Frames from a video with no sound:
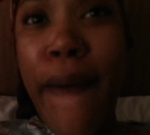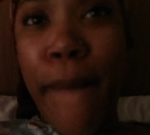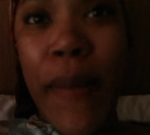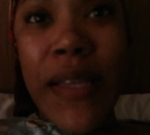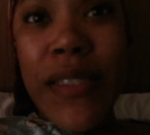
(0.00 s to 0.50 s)
I
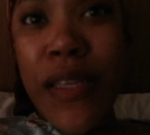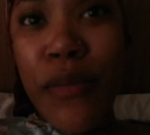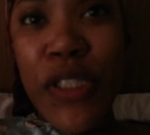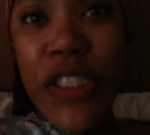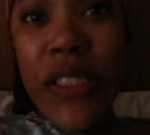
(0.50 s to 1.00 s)

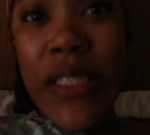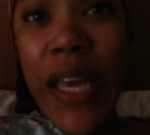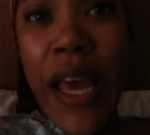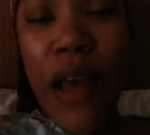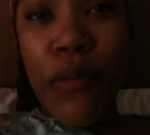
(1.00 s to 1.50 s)
basically was just
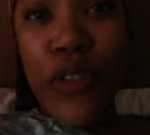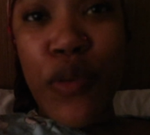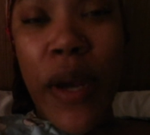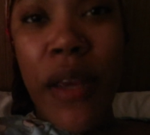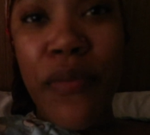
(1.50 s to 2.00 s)
saying how I was
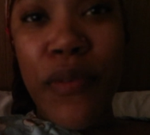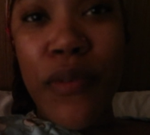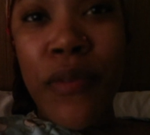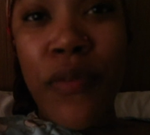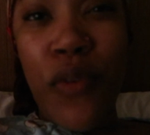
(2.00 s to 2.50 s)

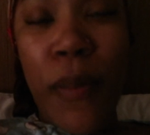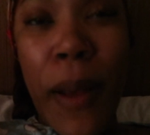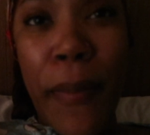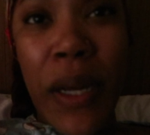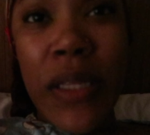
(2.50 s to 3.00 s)
grateful for
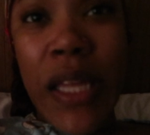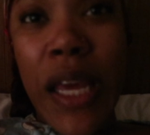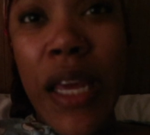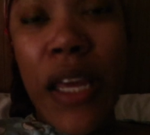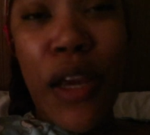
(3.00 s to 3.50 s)
my
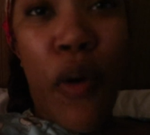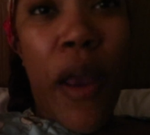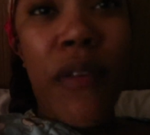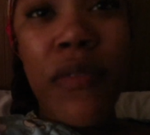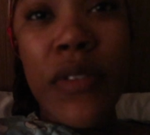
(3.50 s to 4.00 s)
birthday and
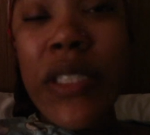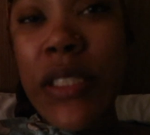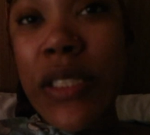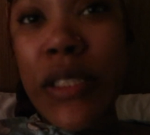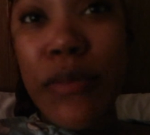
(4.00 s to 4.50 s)
grateful to
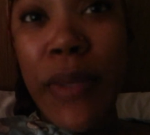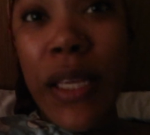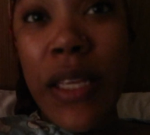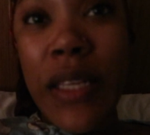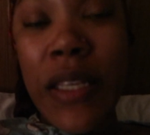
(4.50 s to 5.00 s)
just
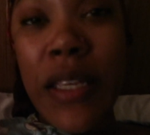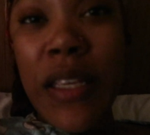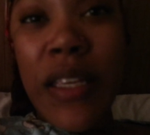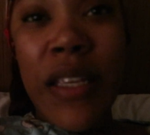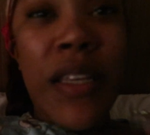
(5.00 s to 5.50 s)
be
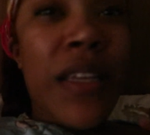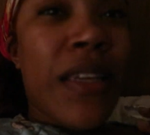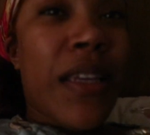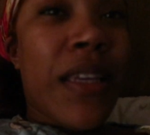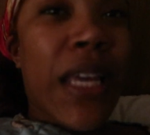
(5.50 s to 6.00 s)

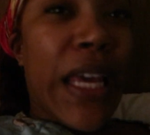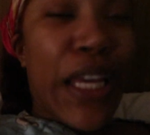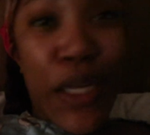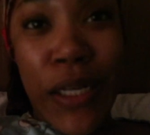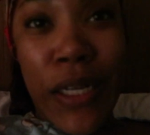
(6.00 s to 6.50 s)

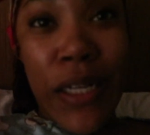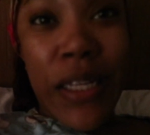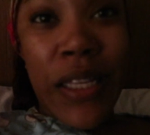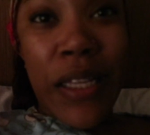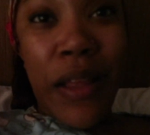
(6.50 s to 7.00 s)
here,
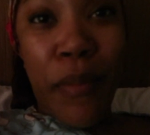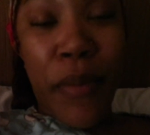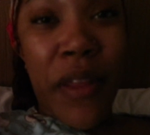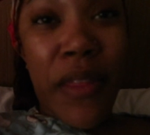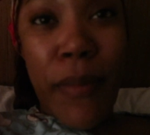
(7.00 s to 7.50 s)

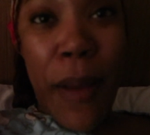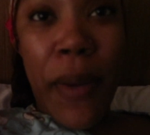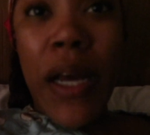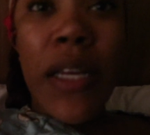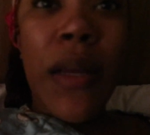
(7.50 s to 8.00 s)
breath in my
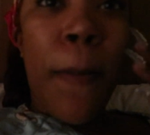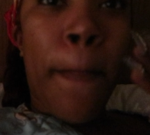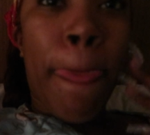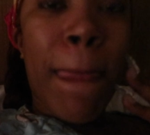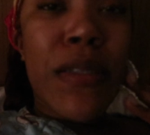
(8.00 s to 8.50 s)
body.
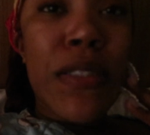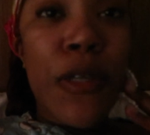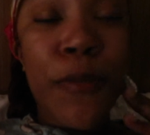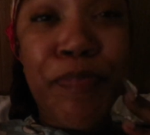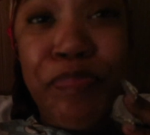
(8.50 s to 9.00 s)

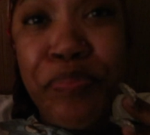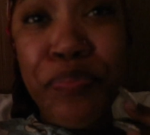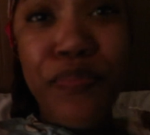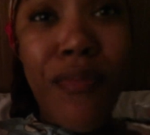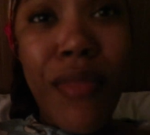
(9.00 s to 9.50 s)
So
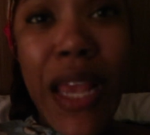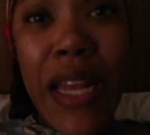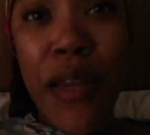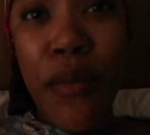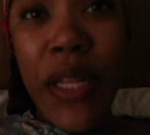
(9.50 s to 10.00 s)
I
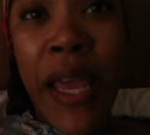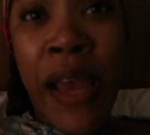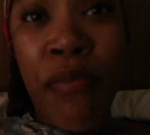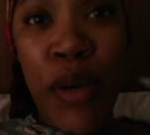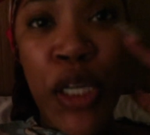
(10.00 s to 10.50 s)
didn't really
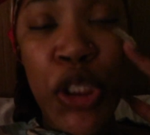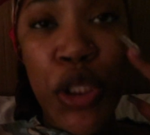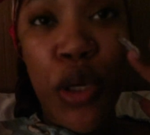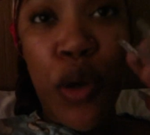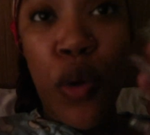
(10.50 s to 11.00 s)
have
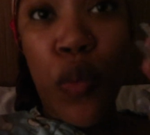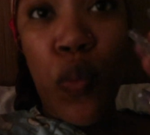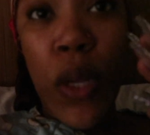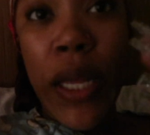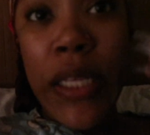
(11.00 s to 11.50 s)
pressure on
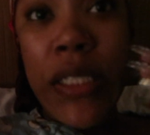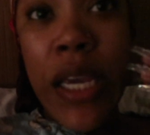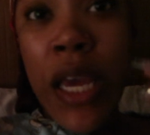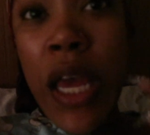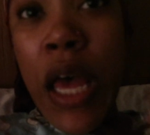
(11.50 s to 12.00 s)
what
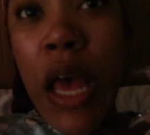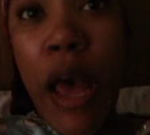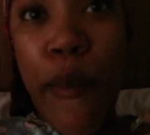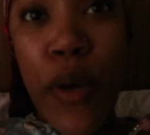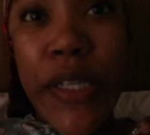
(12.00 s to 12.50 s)

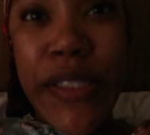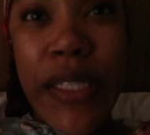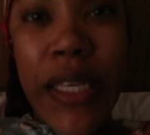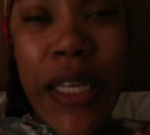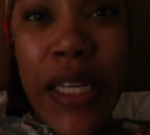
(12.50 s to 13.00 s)
I wanted
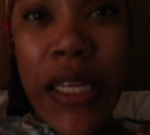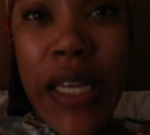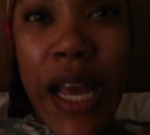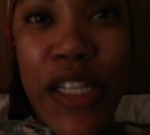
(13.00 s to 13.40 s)
to eat. I